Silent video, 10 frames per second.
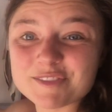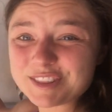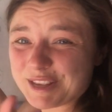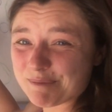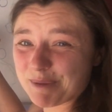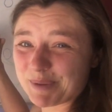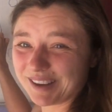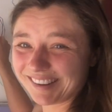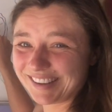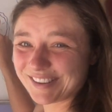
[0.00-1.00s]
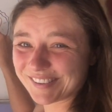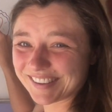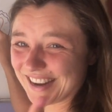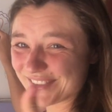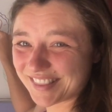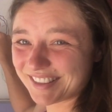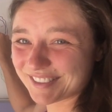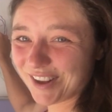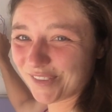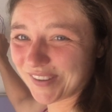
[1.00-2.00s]
everything might be hunky dory,
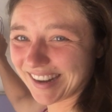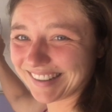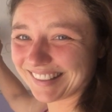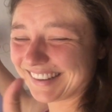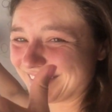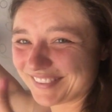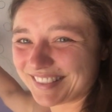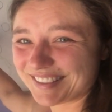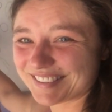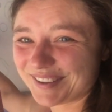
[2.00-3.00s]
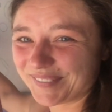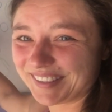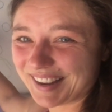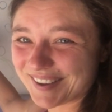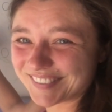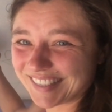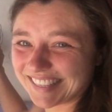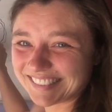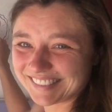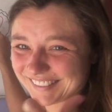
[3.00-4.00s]
everything's all regulated, everything's all being
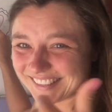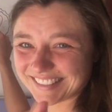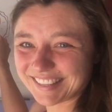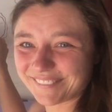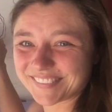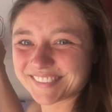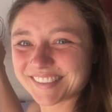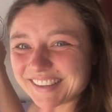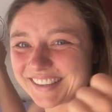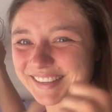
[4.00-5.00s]
navigated, and you're like, life is good,